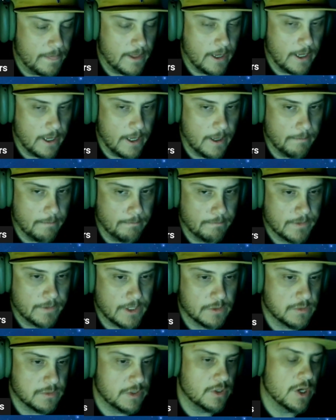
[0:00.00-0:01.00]
Because um,
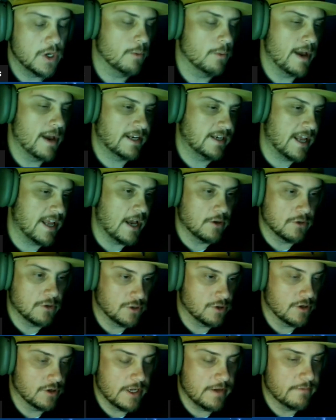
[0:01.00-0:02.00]
when you go back
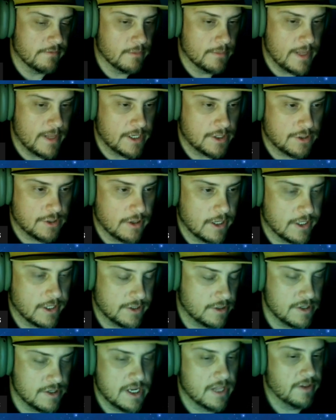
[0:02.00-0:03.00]
downstream from that
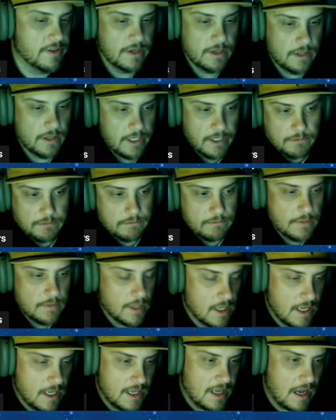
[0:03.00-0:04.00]
stretch, there's nothing like,
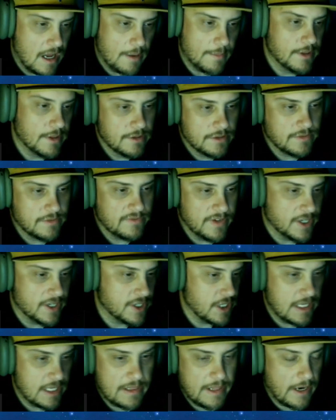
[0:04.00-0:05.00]
I mean, there's
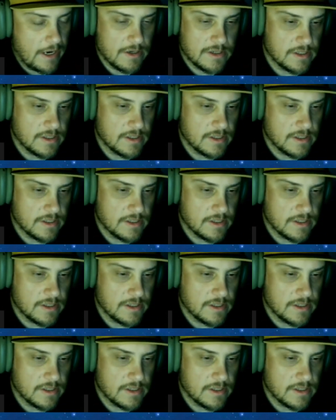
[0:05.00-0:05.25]
fish in there,